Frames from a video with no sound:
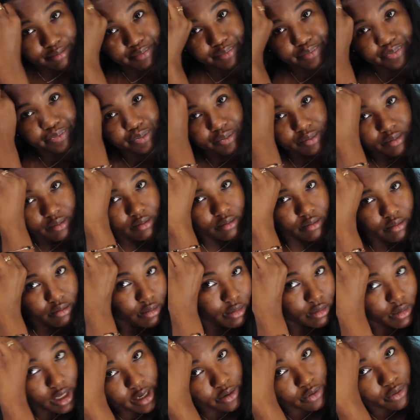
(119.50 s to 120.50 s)
for most days
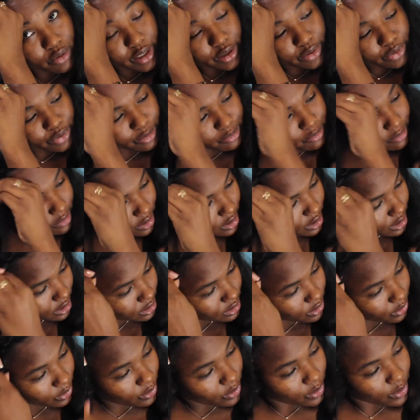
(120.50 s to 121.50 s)
when I just can't be
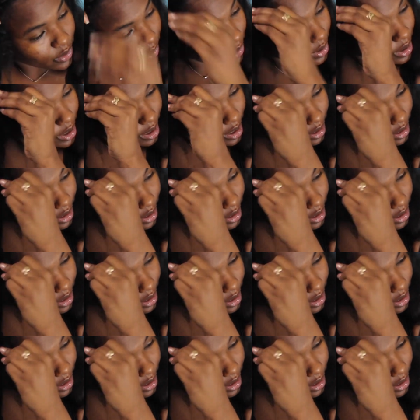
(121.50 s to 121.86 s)
bothered to